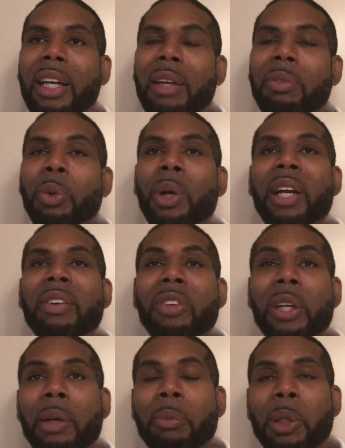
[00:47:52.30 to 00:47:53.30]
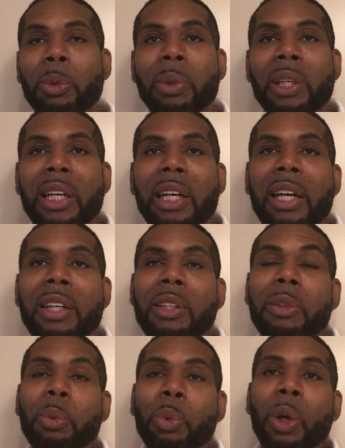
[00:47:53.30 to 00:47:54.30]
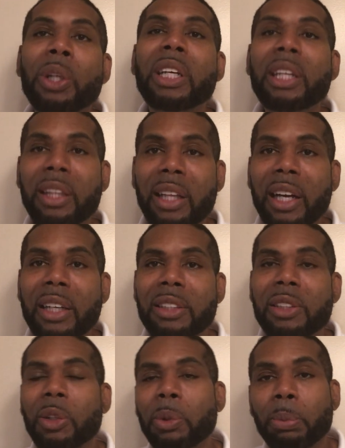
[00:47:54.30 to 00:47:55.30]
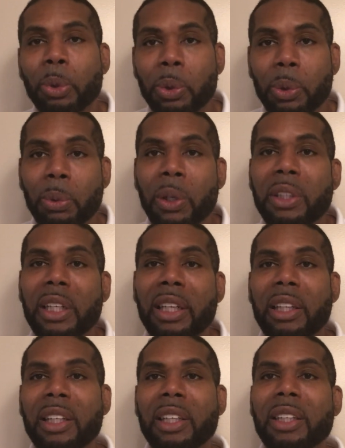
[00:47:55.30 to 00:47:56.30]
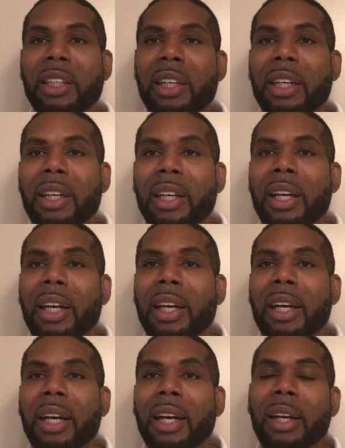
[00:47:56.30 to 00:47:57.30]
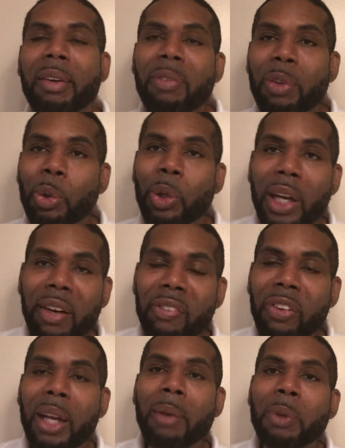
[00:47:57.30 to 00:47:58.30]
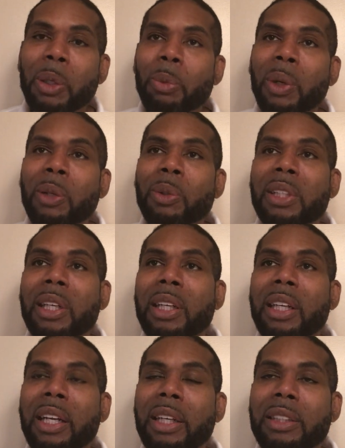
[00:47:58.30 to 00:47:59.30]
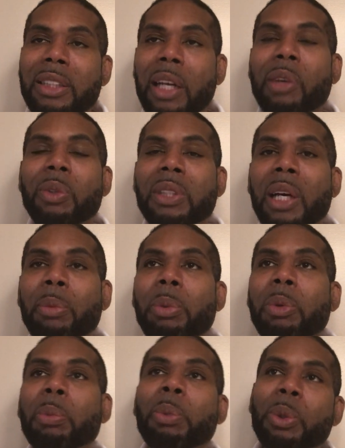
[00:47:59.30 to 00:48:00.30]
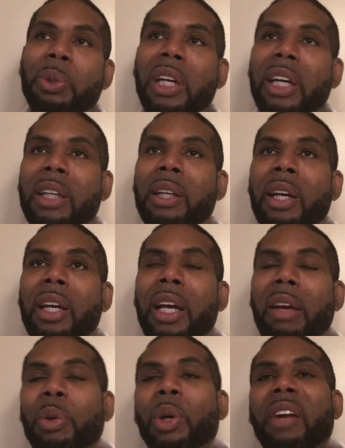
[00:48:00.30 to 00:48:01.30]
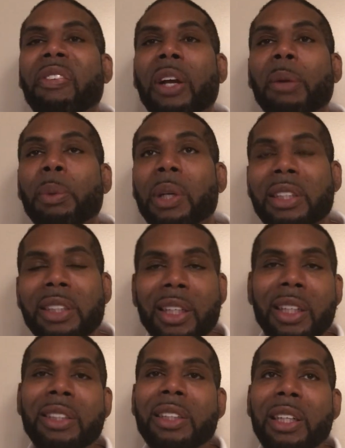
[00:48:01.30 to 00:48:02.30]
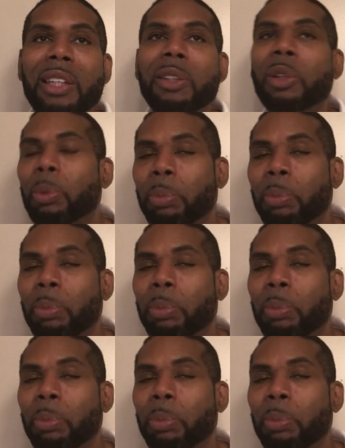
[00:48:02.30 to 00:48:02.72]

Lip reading: If you got a family where they got a good work ethos, you pull the work ethic. If you got a family where you say they're generous, help you, you pull that. If you got a family that's stingy, you